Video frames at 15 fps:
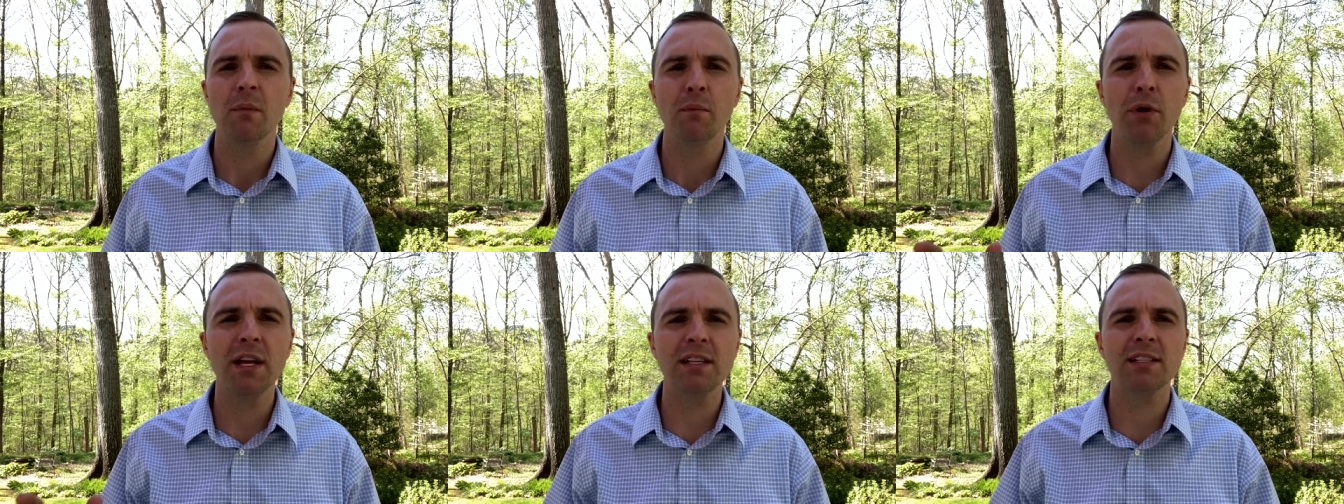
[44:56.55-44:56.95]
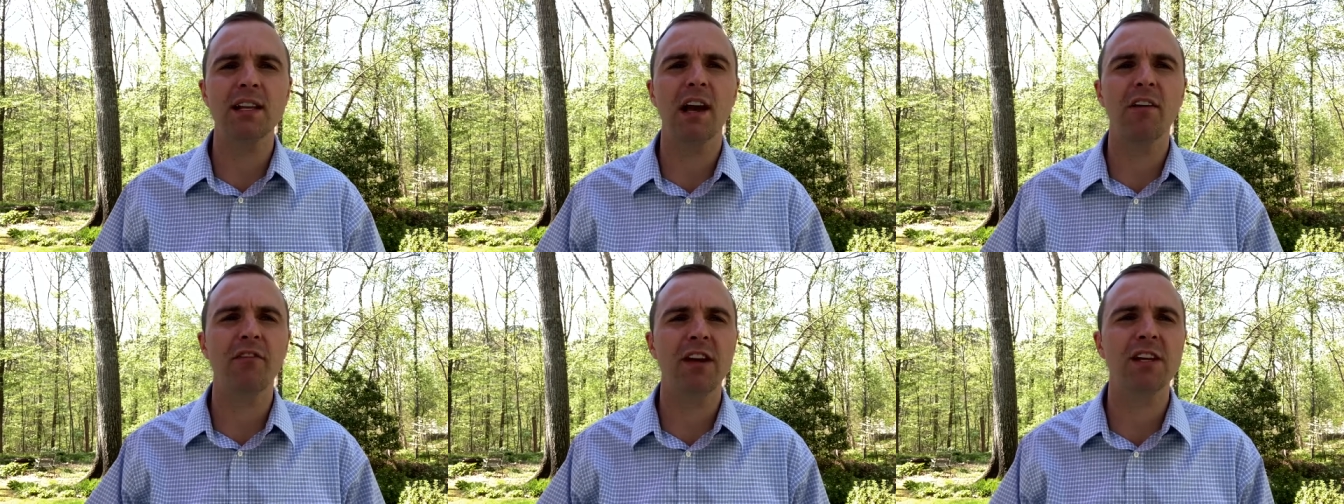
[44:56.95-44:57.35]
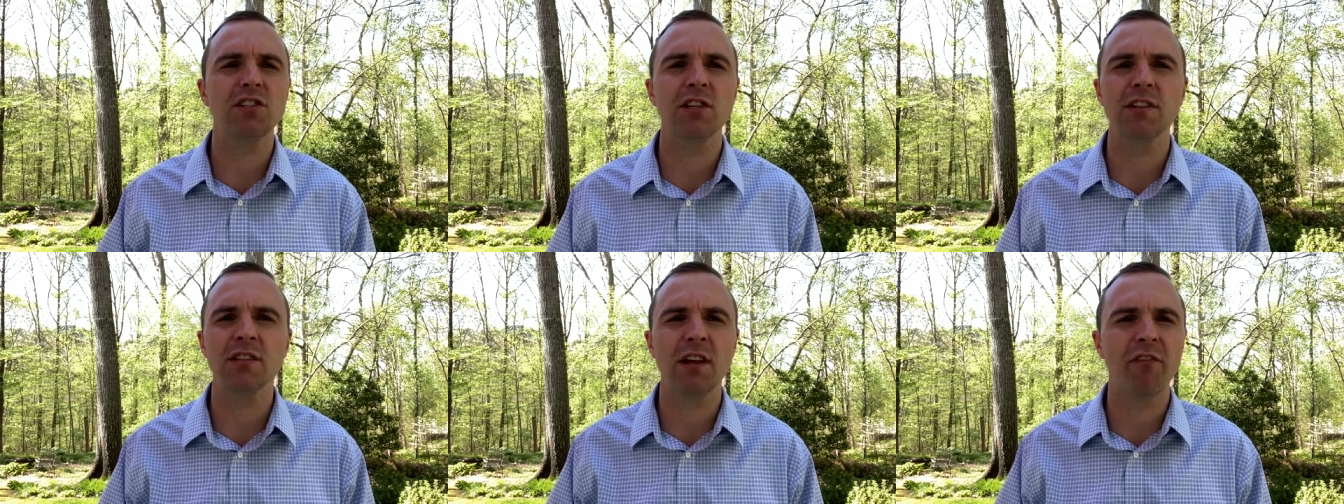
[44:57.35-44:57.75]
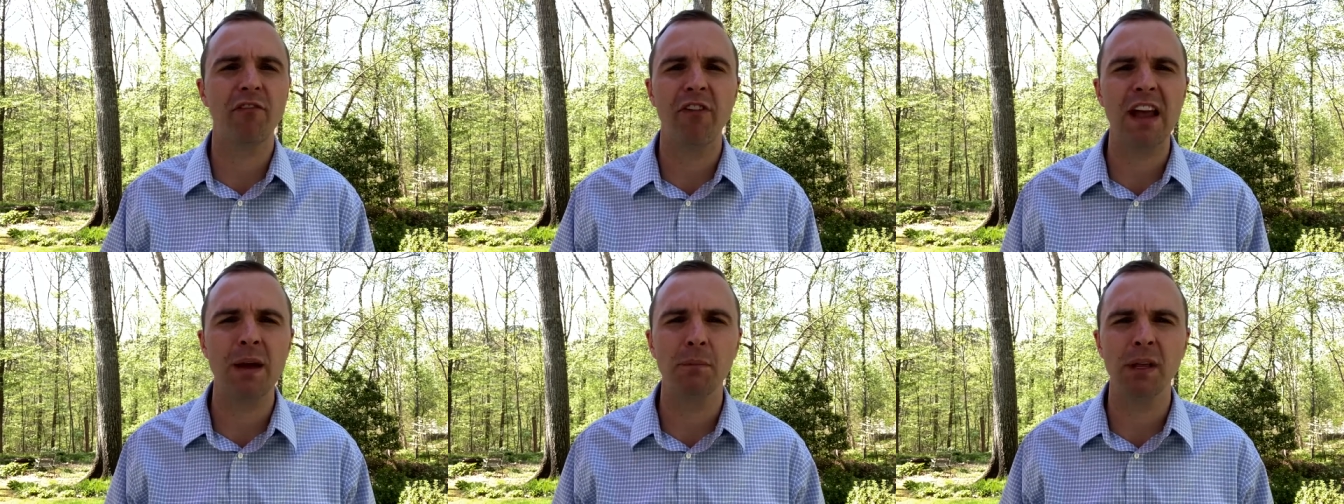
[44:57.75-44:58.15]
Bring salvation to
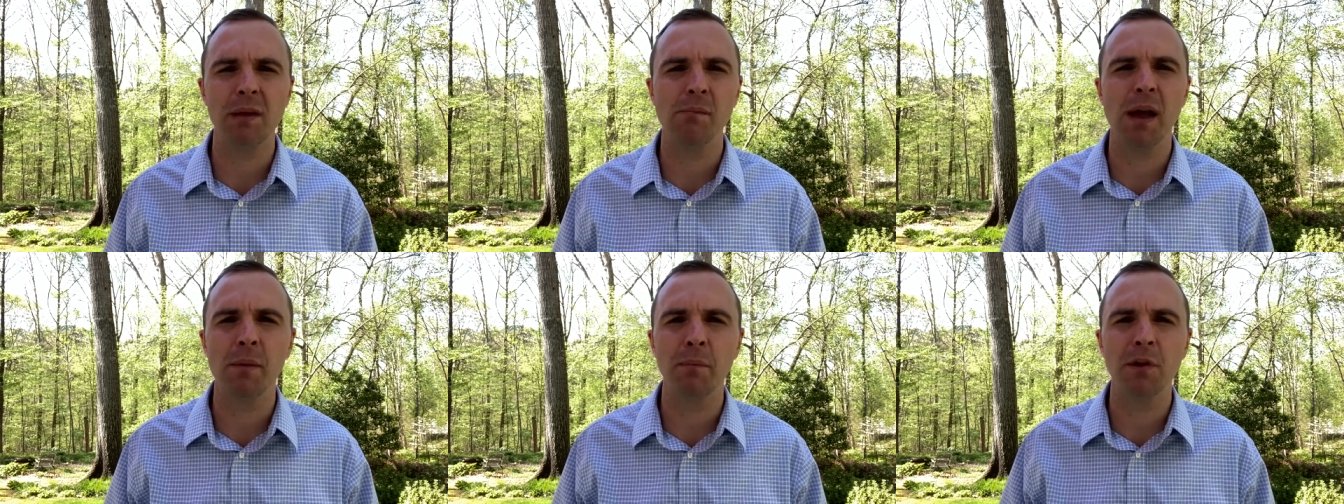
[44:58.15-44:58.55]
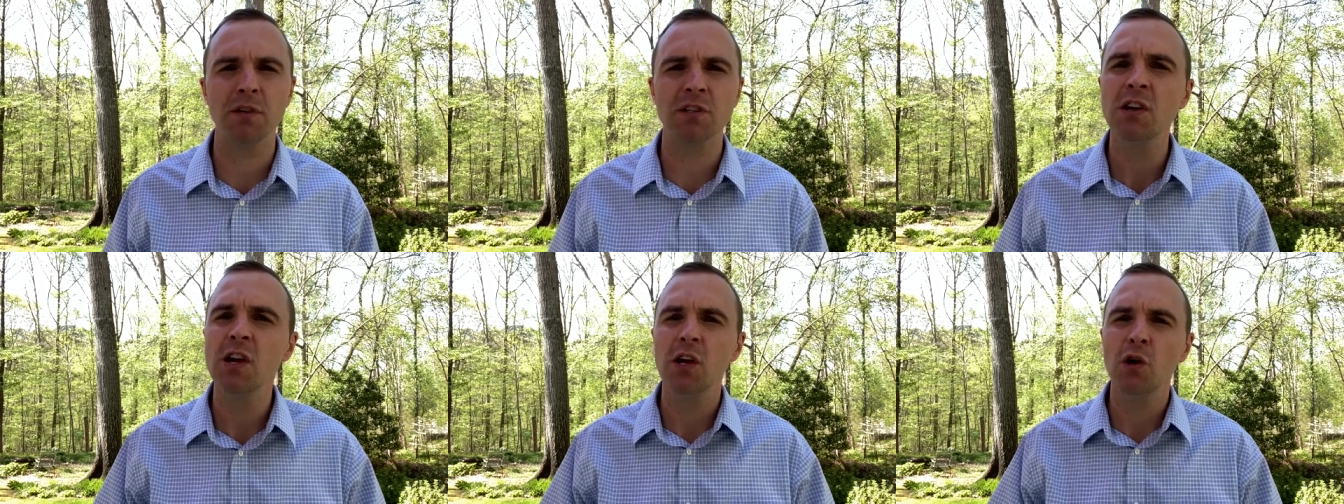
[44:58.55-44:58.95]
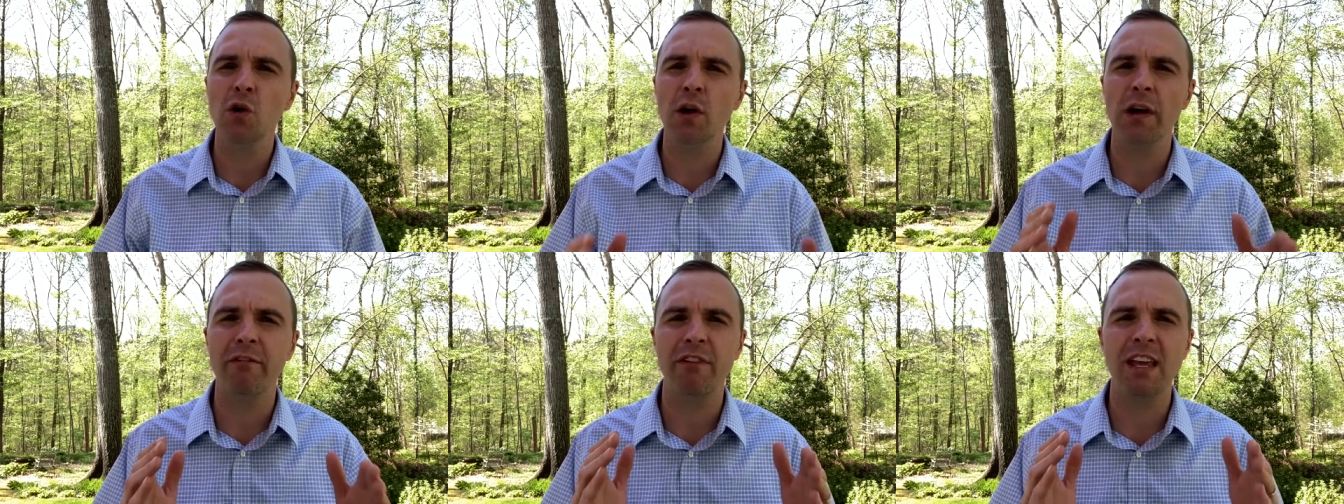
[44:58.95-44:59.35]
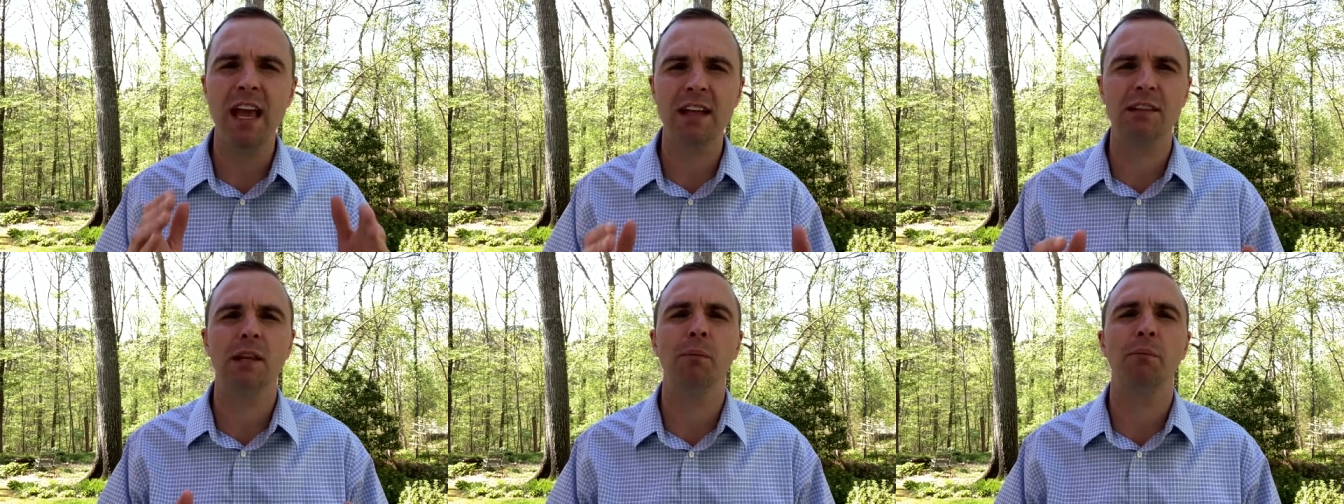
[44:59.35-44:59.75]
family members who have
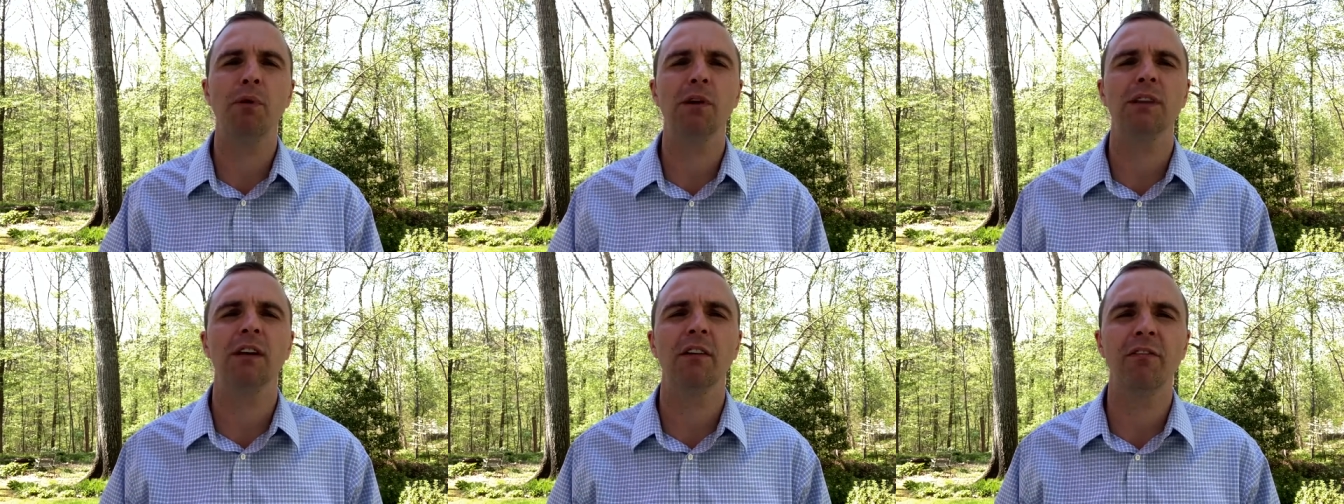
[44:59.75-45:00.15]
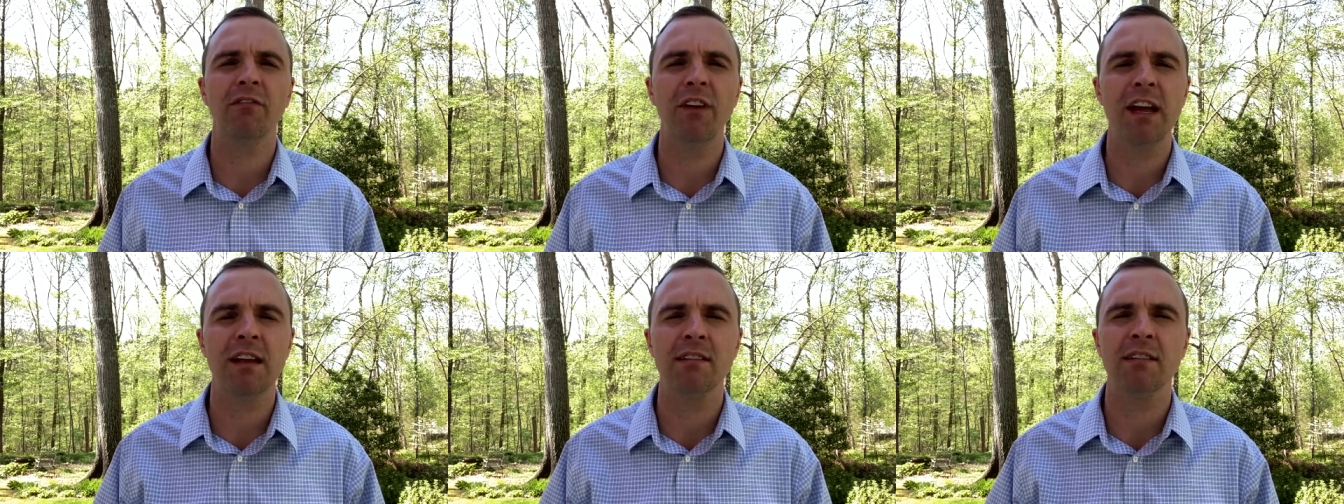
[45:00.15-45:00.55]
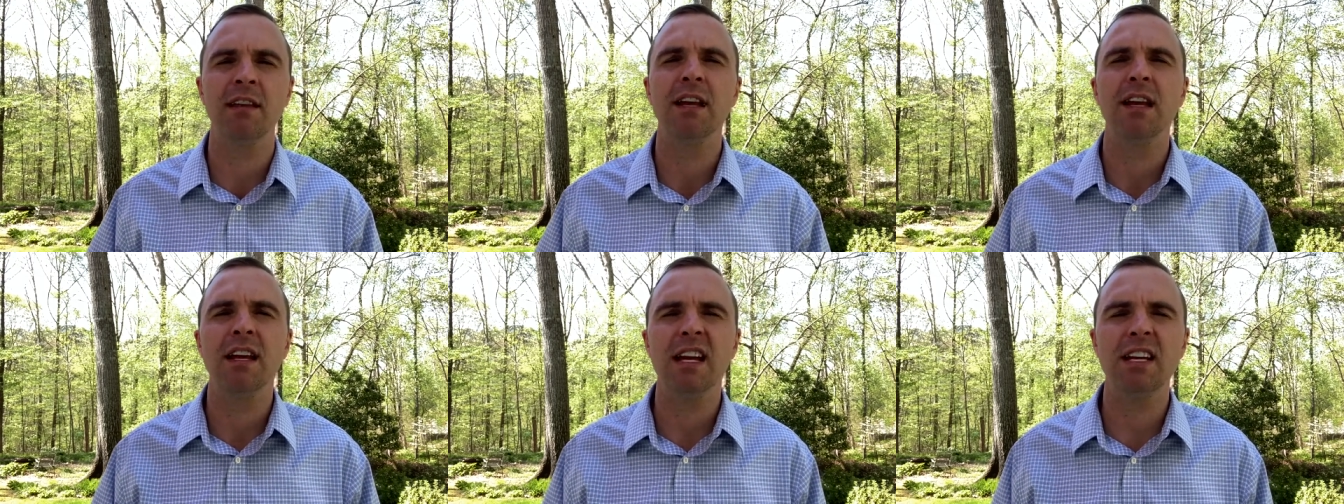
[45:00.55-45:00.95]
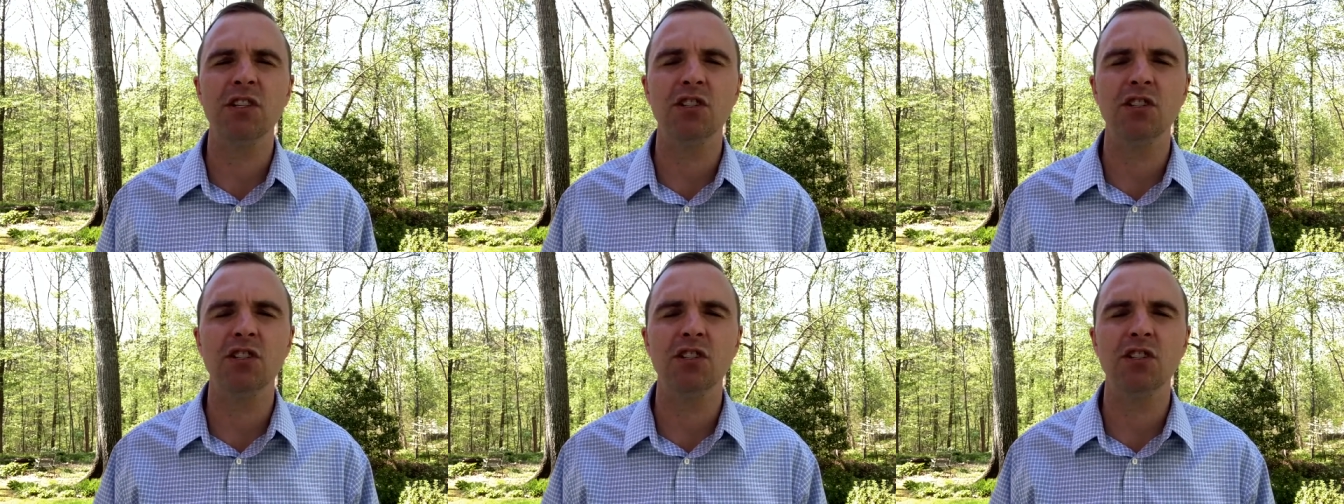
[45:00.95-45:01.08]
yet to put their faith in